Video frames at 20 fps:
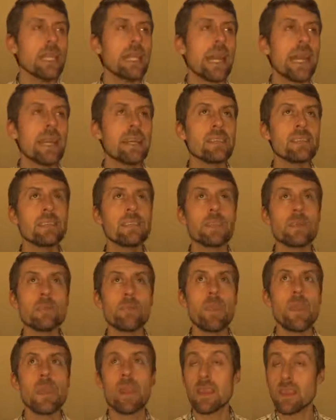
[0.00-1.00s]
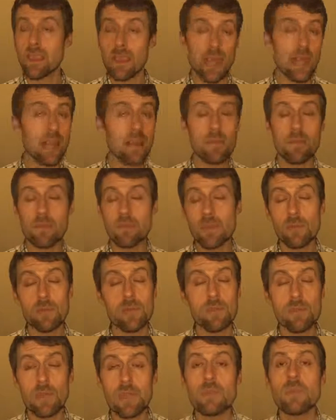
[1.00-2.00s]
And there
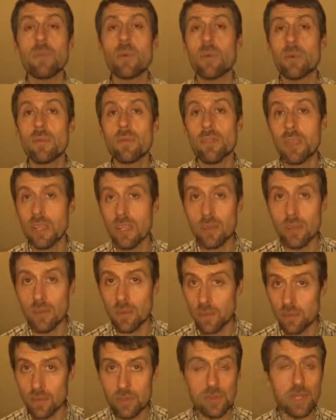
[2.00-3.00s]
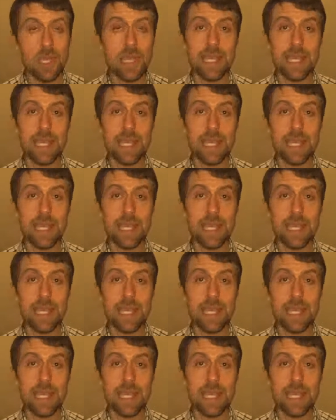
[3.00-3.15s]
will be more videos